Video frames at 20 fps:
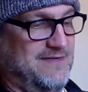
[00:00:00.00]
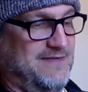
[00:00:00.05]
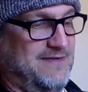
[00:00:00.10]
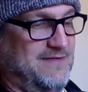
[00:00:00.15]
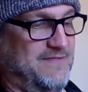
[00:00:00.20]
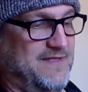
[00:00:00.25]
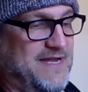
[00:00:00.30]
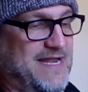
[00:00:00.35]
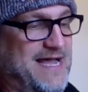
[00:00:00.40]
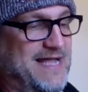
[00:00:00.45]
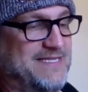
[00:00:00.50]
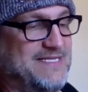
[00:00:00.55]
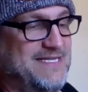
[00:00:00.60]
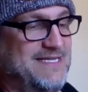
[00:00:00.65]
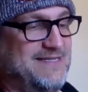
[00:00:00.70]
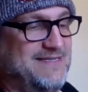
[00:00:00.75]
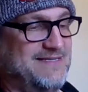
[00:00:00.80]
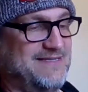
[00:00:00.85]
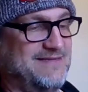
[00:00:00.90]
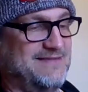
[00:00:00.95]
the
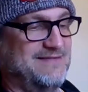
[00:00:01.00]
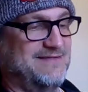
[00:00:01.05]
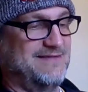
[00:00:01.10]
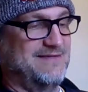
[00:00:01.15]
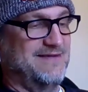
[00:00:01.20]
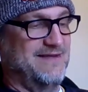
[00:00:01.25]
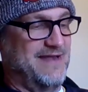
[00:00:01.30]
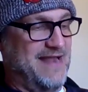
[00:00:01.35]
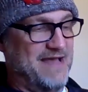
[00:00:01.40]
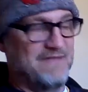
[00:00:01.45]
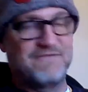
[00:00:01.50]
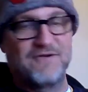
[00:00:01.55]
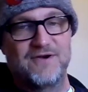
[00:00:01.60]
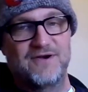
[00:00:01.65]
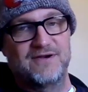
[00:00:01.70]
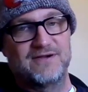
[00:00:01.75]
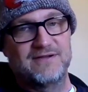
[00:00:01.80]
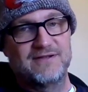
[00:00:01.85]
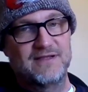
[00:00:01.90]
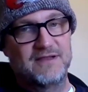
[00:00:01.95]
Nazis
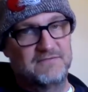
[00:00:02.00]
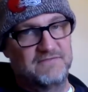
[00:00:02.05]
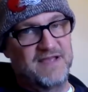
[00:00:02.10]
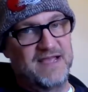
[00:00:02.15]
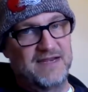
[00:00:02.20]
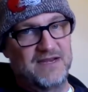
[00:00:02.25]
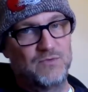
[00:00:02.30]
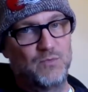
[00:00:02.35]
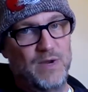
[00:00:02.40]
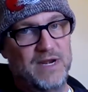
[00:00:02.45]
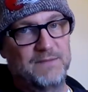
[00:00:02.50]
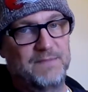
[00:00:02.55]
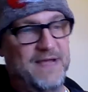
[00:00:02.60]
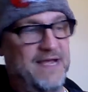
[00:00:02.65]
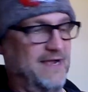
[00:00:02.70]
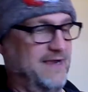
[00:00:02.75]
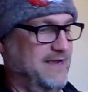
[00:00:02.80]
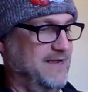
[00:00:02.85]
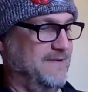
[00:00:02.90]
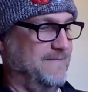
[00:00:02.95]
never invaded
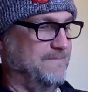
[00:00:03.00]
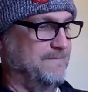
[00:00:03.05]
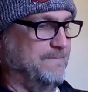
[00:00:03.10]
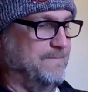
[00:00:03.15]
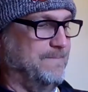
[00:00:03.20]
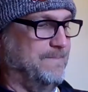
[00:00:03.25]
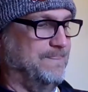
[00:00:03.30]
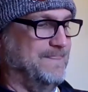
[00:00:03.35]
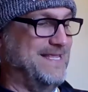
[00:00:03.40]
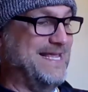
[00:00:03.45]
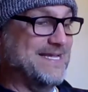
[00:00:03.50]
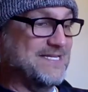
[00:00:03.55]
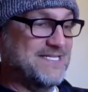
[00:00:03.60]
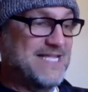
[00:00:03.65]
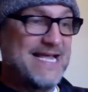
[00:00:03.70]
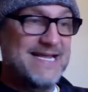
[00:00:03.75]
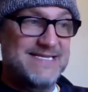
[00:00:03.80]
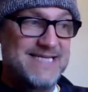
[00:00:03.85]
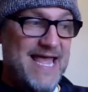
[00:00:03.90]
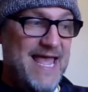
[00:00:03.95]
Winnipeg. Yes,
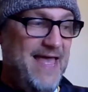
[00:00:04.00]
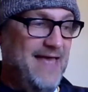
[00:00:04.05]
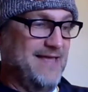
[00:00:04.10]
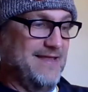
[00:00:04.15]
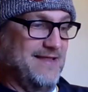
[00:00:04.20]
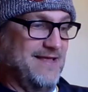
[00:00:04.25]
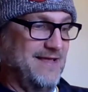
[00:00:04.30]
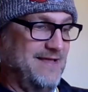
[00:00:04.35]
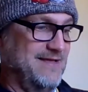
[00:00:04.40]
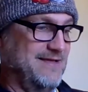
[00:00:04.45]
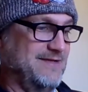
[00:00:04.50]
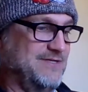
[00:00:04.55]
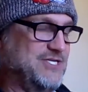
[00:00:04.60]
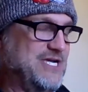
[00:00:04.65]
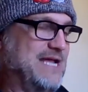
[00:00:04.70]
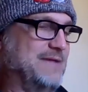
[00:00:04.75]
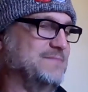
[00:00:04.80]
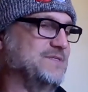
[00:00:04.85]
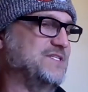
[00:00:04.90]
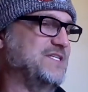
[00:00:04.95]
they did,
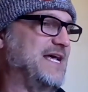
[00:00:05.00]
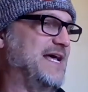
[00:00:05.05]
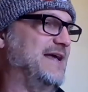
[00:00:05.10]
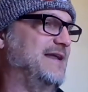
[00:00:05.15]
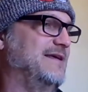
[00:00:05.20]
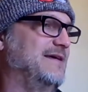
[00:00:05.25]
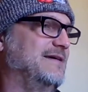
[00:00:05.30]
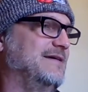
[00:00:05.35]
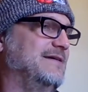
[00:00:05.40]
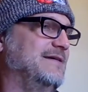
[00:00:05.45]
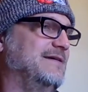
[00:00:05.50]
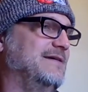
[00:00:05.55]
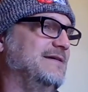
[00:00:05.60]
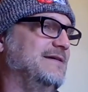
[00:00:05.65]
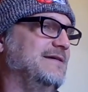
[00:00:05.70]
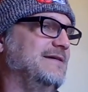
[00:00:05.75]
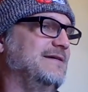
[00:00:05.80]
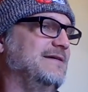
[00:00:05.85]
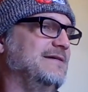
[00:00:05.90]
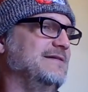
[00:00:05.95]
James said.
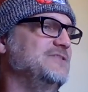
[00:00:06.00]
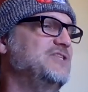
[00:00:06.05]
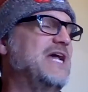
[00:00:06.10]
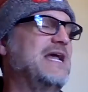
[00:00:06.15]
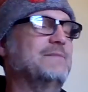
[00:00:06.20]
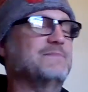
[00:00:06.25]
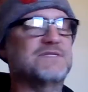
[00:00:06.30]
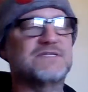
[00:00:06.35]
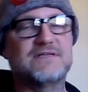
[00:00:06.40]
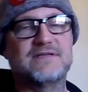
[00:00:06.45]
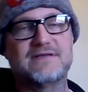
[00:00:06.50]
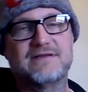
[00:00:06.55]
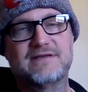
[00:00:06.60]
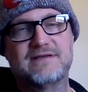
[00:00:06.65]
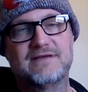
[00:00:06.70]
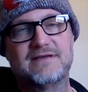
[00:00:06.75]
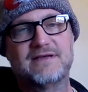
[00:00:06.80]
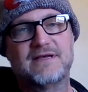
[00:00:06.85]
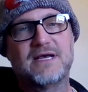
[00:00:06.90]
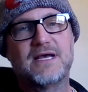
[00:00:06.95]
James,
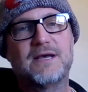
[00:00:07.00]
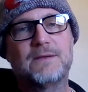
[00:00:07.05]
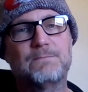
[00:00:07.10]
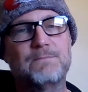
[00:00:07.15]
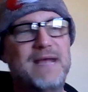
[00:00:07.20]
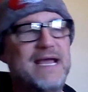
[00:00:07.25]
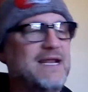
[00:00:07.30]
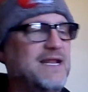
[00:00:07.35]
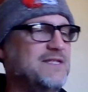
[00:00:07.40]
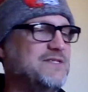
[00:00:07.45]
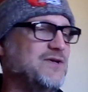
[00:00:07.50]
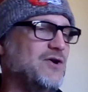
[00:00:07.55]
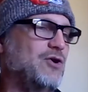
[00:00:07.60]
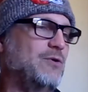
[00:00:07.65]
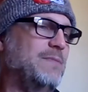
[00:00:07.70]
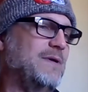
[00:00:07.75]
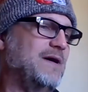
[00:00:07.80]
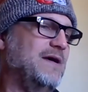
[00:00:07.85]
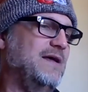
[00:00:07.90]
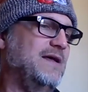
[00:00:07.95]

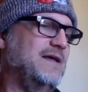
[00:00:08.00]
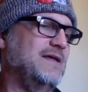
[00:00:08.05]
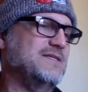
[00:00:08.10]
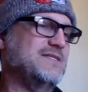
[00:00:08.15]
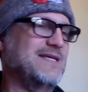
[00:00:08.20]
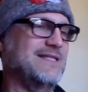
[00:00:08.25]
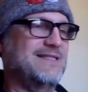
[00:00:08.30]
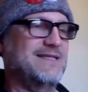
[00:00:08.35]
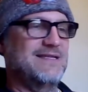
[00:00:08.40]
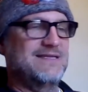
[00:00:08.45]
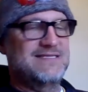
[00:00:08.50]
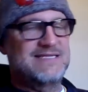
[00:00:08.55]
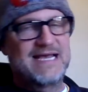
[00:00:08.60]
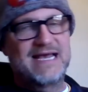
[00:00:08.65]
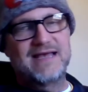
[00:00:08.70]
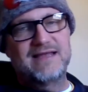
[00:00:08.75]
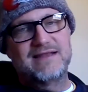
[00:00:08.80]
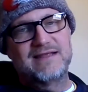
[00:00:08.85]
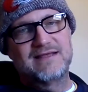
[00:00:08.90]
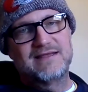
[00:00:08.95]
Manitoba is at the
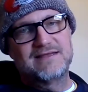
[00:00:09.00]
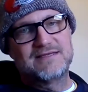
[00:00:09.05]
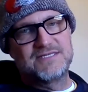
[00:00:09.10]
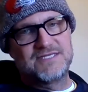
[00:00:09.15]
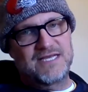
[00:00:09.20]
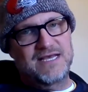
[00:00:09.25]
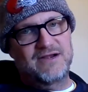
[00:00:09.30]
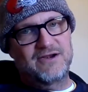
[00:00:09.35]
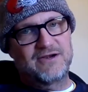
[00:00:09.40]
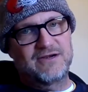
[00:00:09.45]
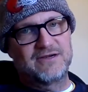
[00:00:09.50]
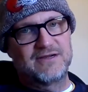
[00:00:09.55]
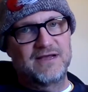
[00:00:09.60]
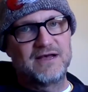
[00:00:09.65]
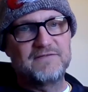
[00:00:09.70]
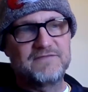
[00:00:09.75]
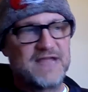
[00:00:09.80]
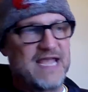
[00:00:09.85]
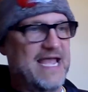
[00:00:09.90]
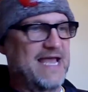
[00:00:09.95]
dead center
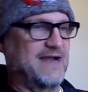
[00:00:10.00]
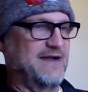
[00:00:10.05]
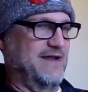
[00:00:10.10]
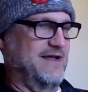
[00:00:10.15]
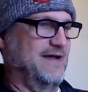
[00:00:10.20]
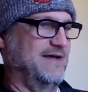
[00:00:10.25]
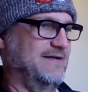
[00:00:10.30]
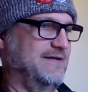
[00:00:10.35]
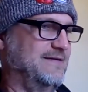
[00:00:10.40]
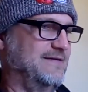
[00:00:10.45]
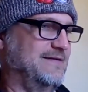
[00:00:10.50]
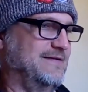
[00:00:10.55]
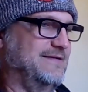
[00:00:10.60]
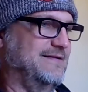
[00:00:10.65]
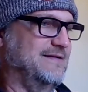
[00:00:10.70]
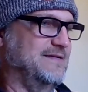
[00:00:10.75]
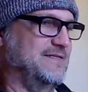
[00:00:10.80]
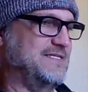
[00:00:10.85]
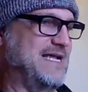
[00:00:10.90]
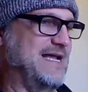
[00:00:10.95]
of Canada,
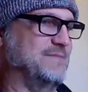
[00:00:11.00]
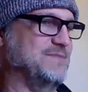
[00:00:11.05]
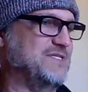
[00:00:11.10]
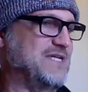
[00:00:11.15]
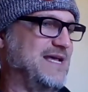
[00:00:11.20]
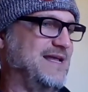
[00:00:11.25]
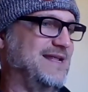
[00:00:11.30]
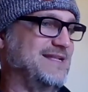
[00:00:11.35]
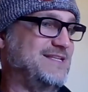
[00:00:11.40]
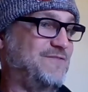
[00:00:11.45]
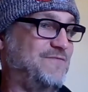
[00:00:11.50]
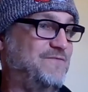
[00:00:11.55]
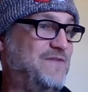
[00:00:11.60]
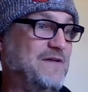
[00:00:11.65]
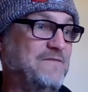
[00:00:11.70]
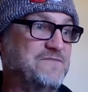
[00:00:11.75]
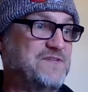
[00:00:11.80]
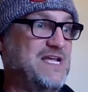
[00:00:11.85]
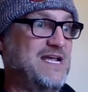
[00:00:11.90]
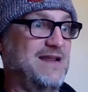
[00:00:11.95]
Sam said. It's
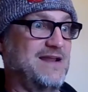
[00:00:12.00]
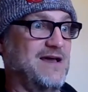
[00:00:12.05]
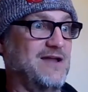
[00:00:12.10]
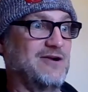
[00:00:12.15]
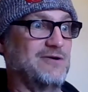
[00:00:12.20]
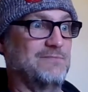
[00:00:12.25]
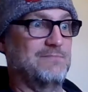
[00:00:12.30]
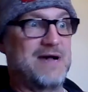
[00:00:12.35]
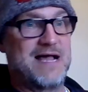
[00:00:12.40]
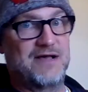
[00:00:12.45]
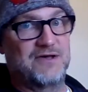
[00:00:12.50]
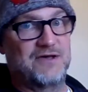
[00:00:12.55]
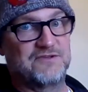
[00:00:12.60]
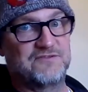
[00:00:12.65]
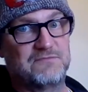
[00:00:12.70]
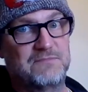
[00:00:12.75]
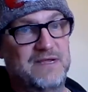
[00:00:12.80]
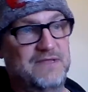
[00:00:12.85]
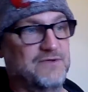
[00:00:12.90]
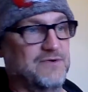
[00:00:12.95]
1,500 miles
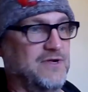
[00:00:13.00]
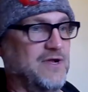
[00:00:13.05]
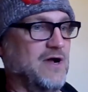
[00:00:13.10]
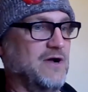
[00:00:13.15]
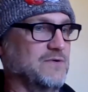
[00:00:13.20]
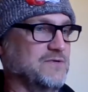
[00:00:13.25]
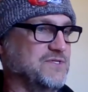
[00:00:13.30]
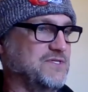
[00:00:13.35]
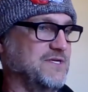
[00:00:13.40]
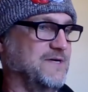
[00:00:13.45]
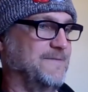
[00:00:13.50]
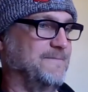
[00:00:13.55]
from either coast.